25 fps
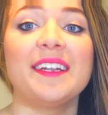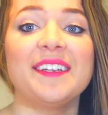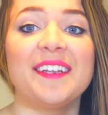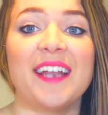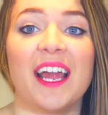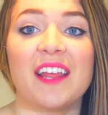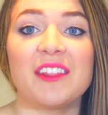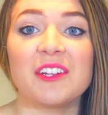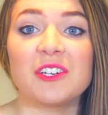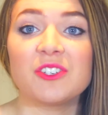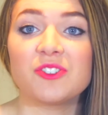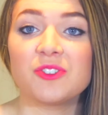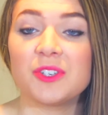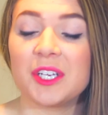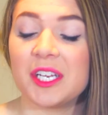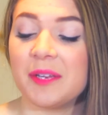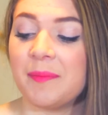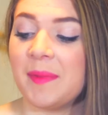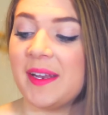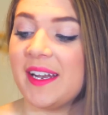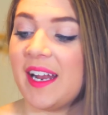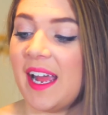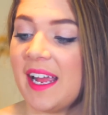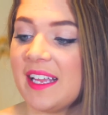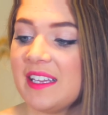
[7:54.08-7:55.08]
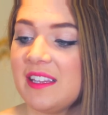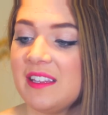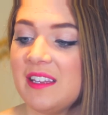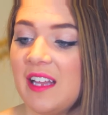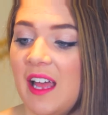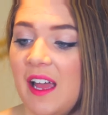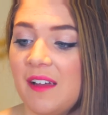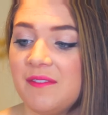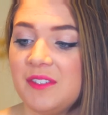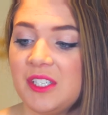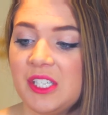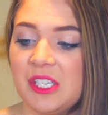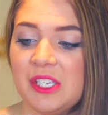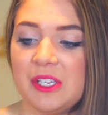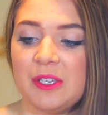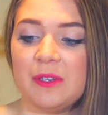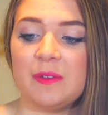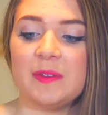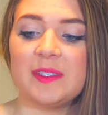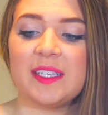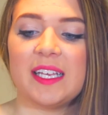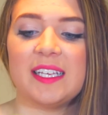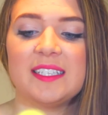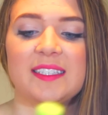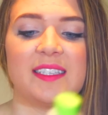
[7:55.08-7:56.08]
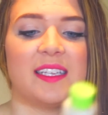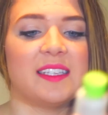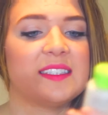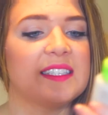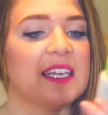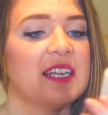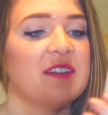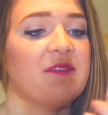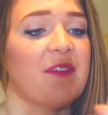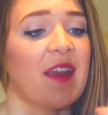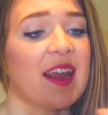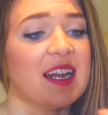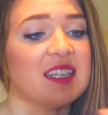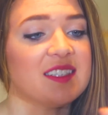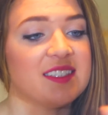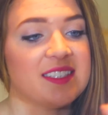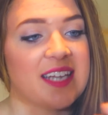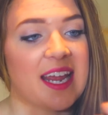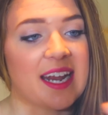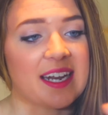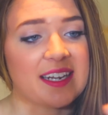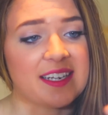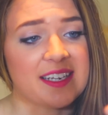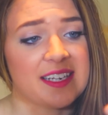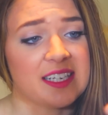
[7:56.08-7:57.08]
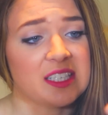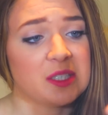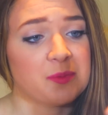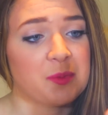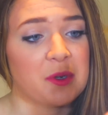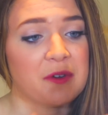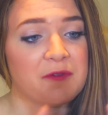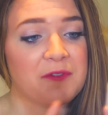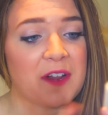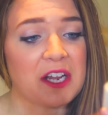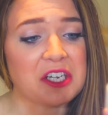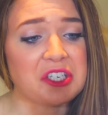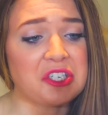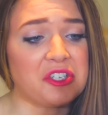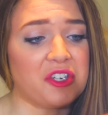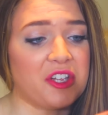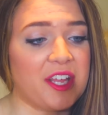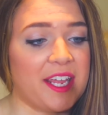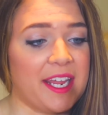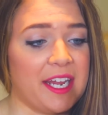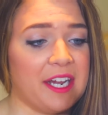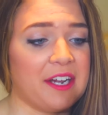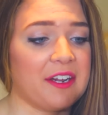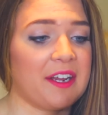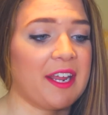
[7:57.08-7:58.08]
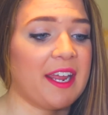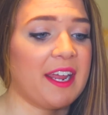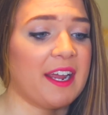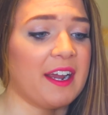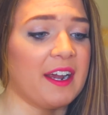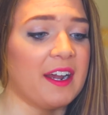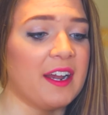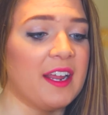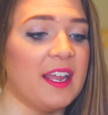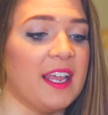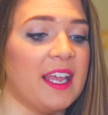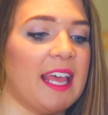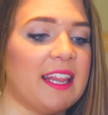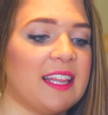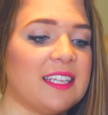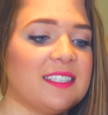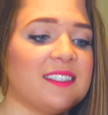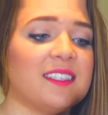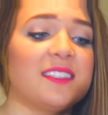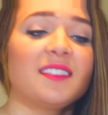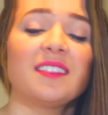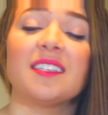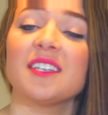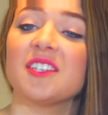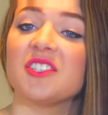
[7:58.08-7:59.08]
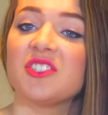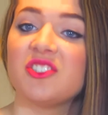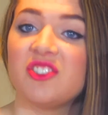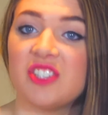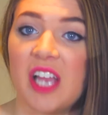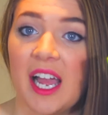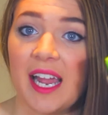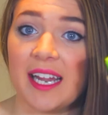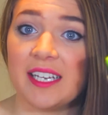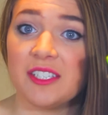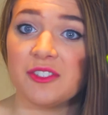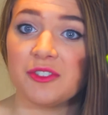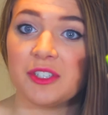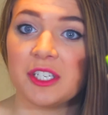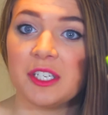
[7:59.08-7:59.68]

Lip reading: Another treatment I love to use is this Advanced Techniques Professional Hair Care, and this is their shine